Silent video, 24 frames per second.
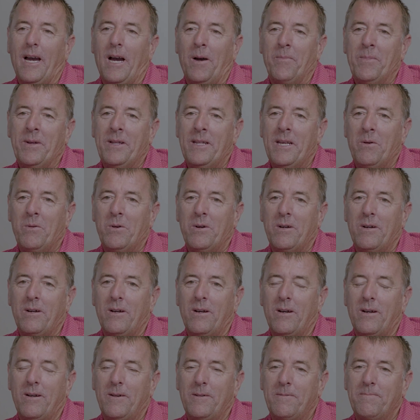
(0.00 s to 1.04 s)
I mean, there were
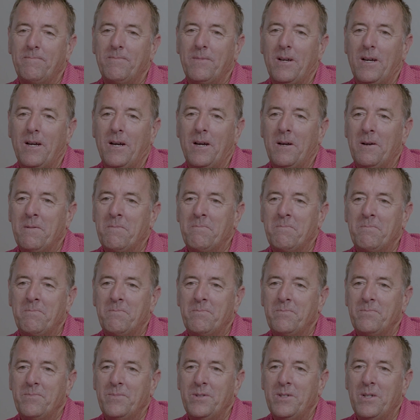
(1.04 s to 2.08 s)

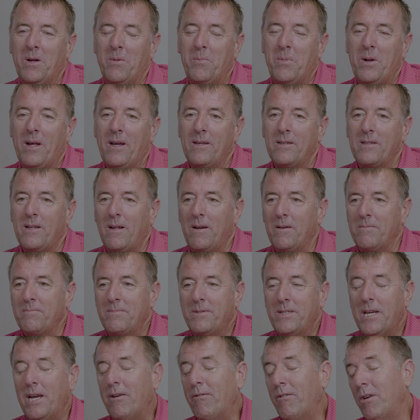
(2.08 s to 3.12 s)
players like
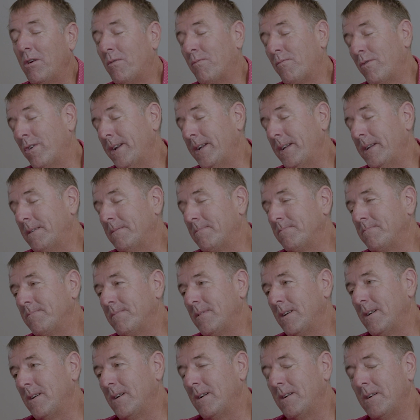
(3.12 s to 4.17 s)
Thierry Henry,
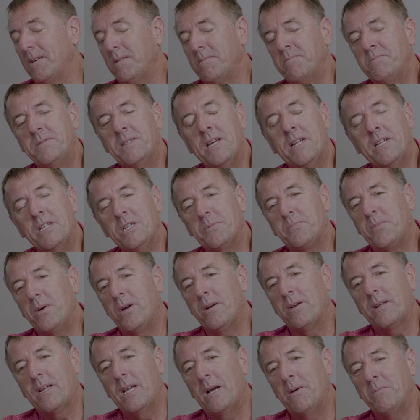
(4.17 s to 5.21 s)
Dennis
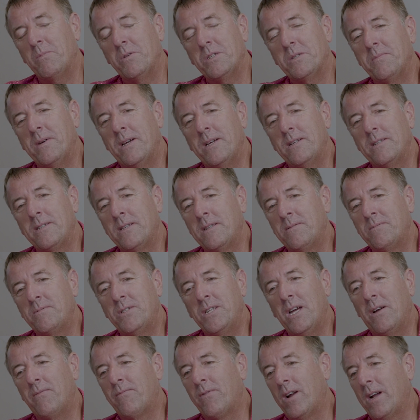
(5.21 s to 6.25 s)
Bergkamp was amazing.
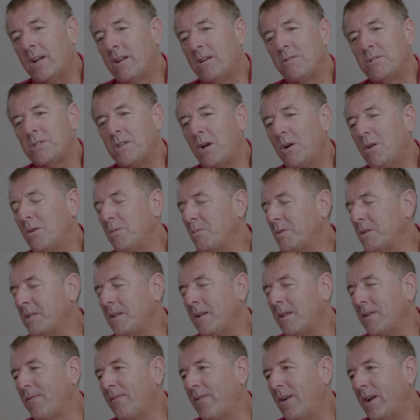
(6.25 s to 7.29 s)
Gianfranco Zola was another
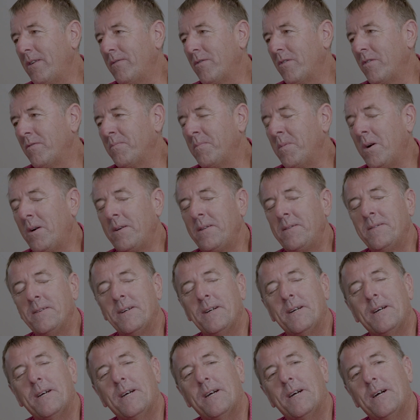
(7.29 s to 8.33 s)
favourite of mine.
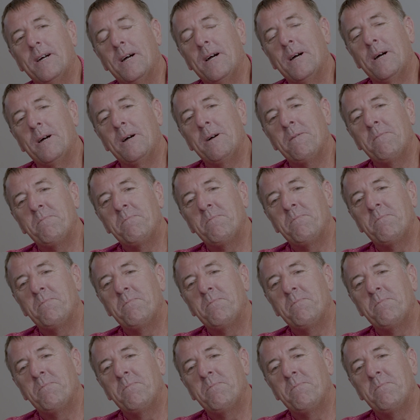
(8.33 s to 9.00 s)
I